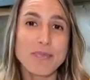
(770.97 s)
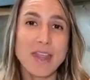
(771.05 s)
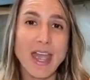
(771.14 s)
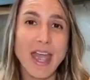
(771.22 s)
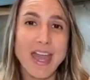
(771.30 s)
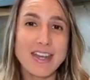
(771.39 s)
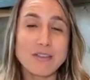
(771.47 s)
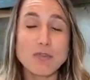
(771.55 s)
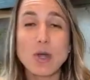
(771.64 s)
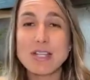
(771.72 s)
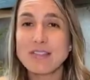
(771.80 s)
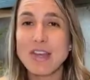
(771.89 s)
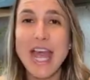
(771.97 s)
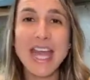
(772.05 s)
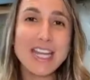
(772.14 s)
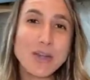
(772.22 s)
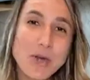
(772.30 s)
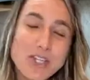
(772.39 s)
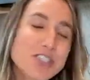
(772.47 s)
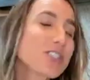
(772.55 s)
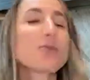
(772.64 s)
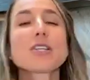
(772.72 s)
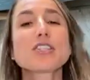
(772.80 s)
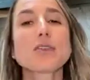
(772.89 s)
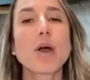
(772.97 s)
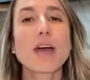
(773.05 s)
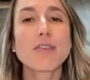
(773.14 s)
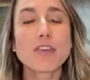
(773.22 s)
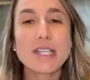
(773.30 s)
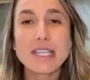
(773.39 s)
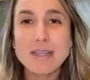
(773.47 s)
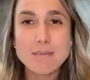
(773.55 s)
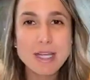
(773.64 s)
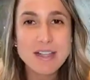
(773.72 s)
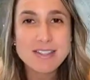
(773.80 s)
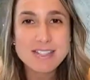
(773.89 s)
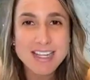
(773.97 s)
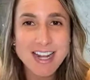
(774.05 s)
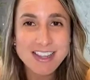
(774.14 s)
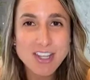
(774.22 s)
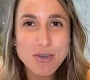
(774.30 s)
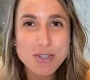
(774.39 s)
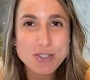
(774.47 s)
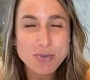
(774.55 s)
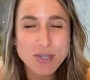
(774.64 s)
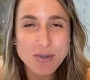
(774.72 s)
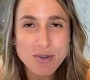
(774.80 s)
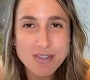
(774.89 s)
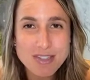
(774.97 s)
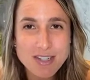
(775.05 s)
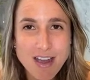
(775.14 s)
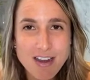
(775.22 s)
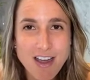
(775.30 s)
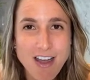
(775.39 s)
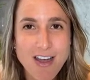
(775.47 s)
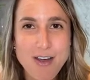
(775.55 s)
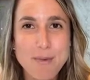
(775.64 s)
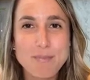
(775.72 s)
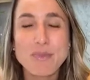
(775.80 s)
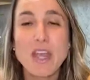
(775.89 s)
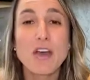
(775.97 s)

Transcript: And if you guys have any questions whatsoever, email us at hello@sweetlorens.com.